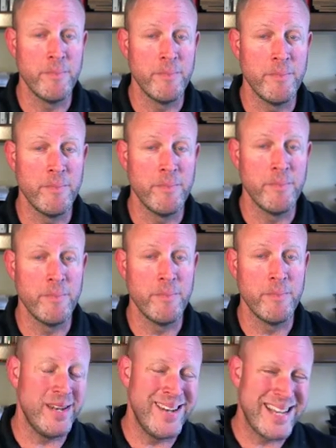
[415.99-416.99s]
The output
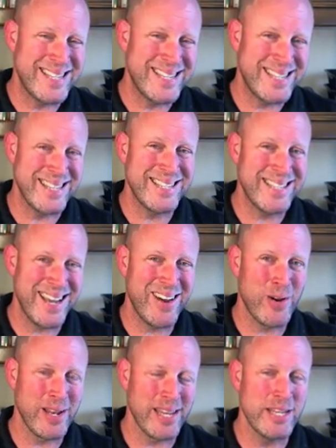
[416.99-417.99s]
will
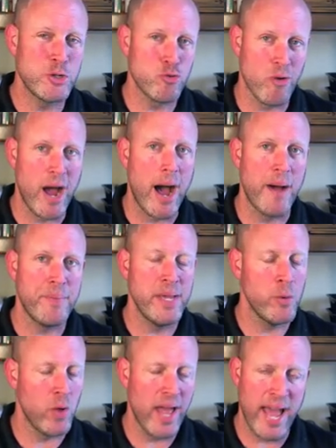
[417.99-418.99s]
necessarily drop.
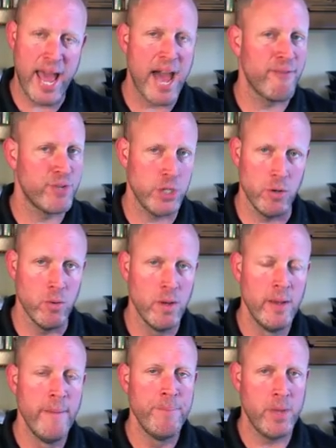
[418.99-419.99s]
It will have to.
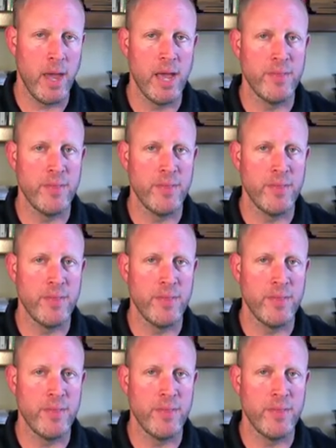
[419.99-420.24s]
Okay?